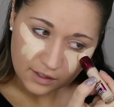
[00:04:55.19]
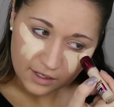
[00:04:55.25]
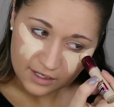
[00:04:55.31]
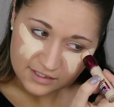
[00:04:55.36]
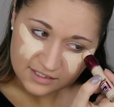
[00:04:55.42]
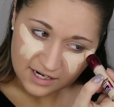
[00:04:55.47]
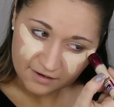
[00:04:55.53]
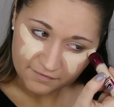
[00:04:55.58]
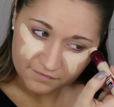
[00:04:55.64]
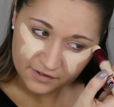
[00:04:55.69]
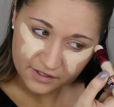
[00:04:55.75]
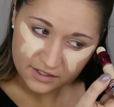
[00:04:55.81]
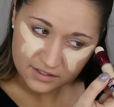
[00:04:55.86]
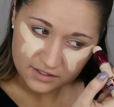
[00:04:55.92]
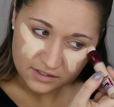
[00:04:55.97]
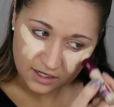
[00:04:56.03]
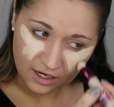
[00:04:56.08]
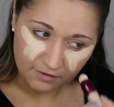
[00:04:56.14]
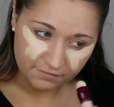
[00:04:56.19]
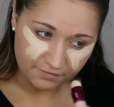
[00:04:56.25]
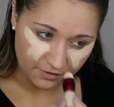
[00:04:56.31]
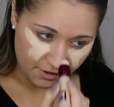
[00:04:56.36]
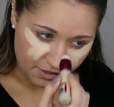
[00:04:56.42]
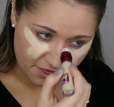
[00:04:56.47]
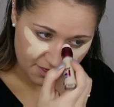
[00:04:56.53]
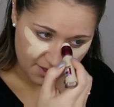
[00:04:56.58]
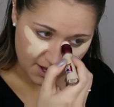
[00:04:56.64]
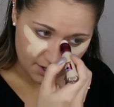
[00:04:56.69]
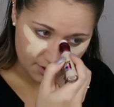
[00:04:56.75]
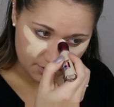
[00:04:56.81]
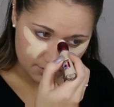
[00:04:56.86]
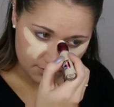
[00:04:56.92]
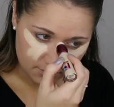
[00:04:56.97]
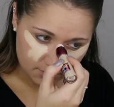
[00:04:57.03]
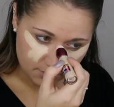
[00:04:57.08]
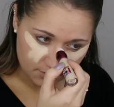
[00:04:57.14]
It definitely does not feel
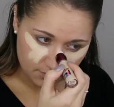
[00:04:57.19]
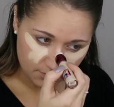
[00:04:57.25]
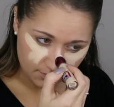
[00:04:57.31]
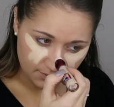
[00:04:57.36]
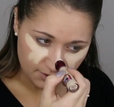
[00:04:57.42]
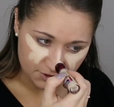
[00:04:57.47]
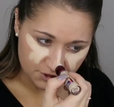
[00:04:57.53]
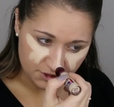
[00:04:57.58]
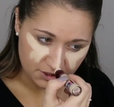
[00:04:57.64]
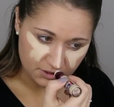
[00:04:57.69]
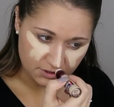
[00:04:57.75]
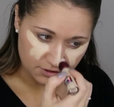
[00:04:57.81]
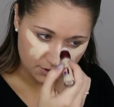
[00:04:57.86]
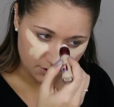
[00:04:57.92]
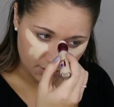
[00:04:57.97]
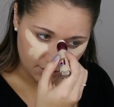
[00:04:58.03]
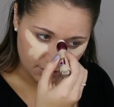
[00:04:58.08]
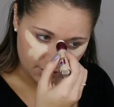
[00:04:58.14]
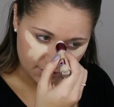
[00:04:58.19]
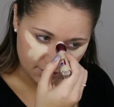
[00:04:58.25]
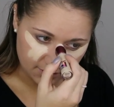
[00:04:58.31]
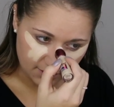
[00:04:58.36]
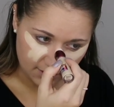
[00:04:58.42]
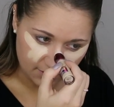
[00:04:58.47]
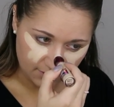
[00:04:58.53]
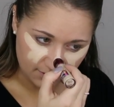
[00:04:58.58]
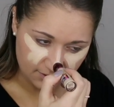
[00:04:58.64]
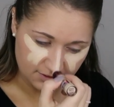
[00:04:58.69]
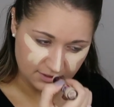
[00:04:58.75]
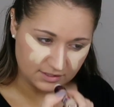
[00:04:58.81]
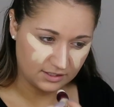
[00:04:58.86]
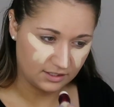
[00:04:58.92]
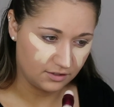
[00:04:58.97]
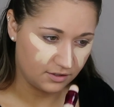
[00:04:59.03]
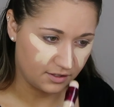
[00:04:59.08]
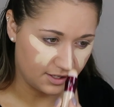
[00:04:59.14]
thin. which is good because
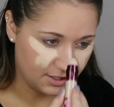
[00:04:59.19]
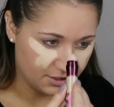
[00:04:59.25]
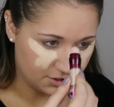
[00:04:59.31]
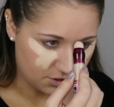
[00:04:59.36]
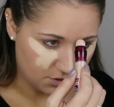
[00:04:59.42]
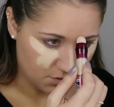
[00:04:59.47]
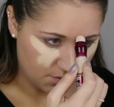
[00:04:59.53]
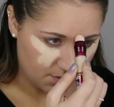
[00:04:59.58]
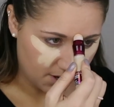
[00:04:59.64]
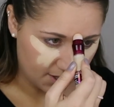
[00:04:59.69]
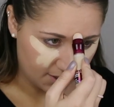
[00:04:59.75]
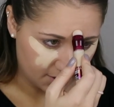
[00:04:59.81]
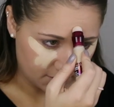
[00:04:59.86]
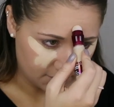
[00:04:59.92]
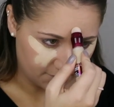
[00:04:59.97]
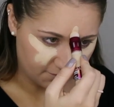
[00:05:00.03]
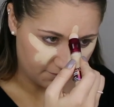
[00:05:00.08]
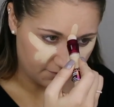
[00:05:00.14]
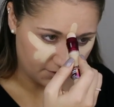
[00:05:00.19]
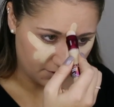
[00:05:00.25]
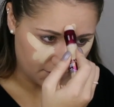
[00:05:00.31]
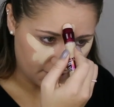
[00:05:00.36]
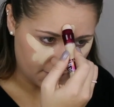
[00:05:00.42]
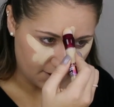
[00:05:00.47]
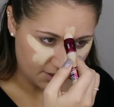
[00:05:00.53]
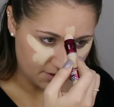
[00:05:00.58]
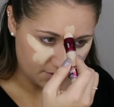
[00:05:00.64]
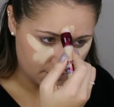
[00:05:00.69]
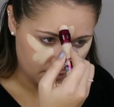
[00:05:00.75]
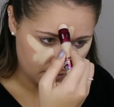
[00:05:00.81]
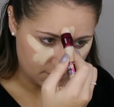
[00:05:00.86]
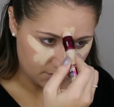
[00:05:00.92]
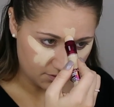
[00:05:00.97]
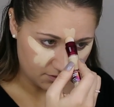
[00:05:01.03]
concealer, I don't want it to feel thin.